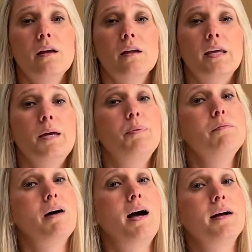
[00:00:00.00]
Keep
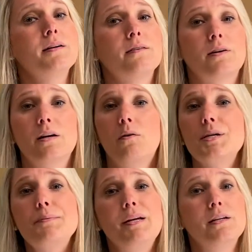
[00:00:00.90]
in mind, there can
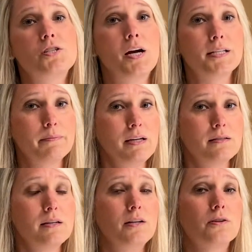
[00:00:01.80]
always be an
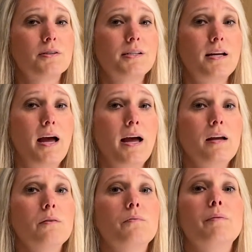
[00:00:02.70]
adjustment in your
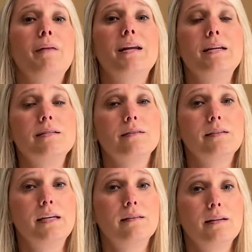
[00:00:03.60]
stay. We may need to
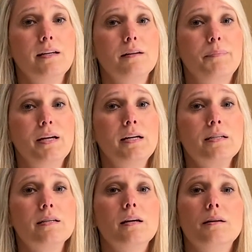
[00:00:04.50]
lengthen it a
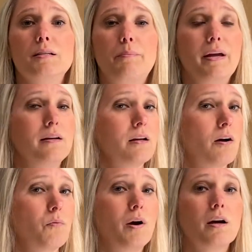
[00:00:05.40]
bit, depending
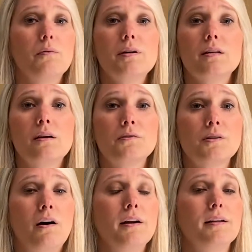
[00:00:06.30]
on what goes
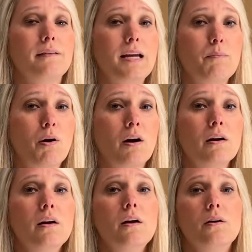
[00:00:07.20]
on in
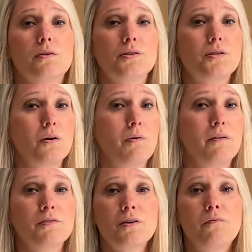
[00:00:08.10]
labor, or so on
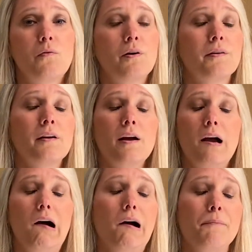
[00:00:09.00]
and so forth.
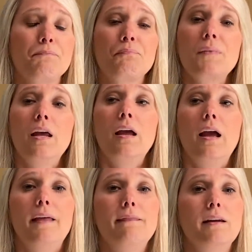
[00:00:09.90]

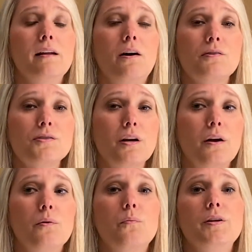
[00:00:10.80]
And then
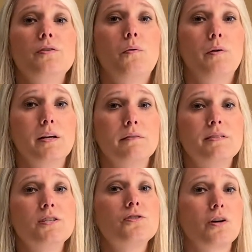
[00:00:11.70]
also, we don't want to
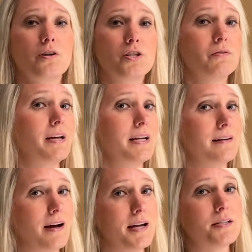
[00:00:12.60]
discharge you late at
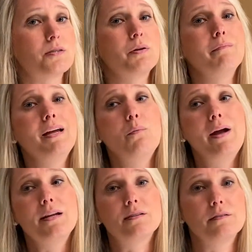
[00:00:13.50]
night, so we may
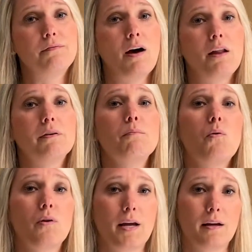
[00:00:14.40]
wait to the following
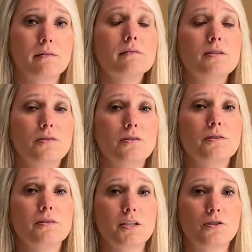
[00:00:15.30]
morning to do
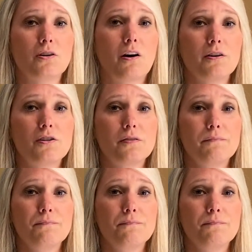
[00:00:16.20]
your discharge.